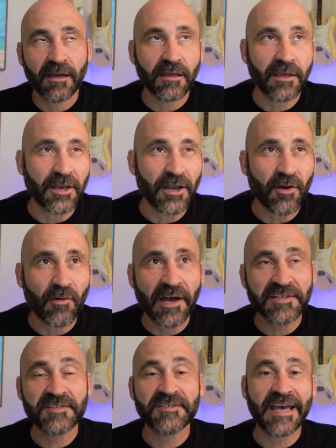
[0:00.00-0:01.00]
you know,
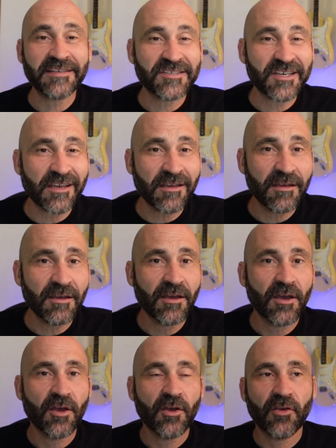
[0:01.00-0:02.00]
assessing
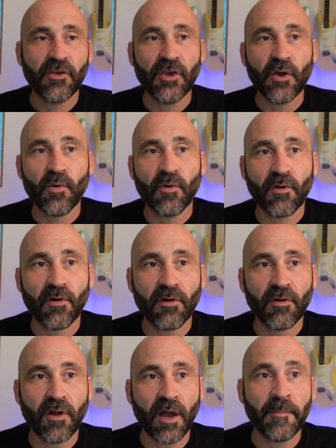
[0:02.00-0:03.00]

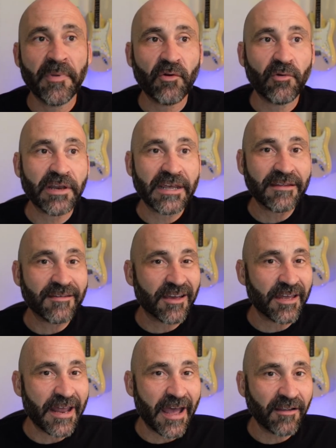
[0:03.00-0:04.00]
your ability to
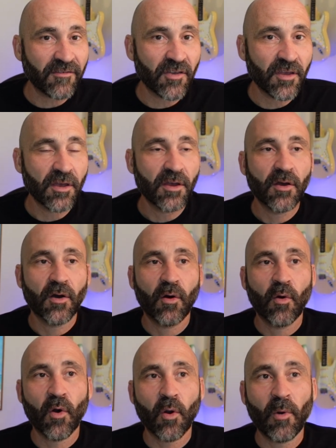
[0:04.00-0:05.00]
connect
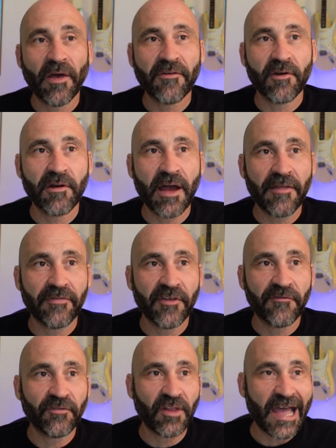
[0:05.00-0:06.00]
or whether or not
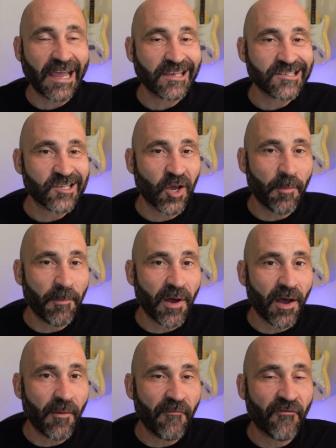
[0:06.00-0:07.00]
the flag is
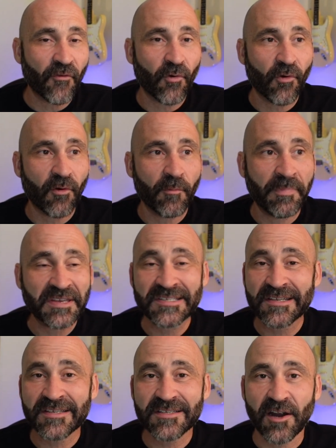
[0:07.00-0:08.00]
up for
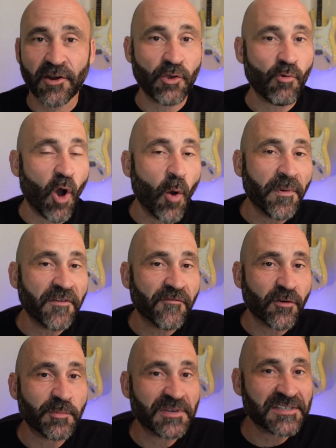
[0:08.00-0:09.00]
business. Are you open
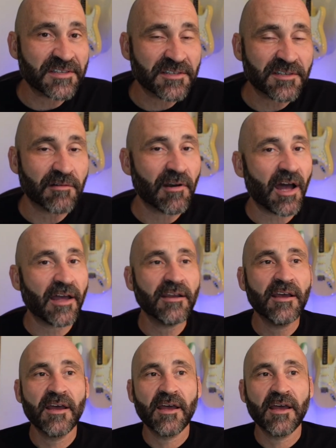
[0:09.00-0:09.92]
for business or not?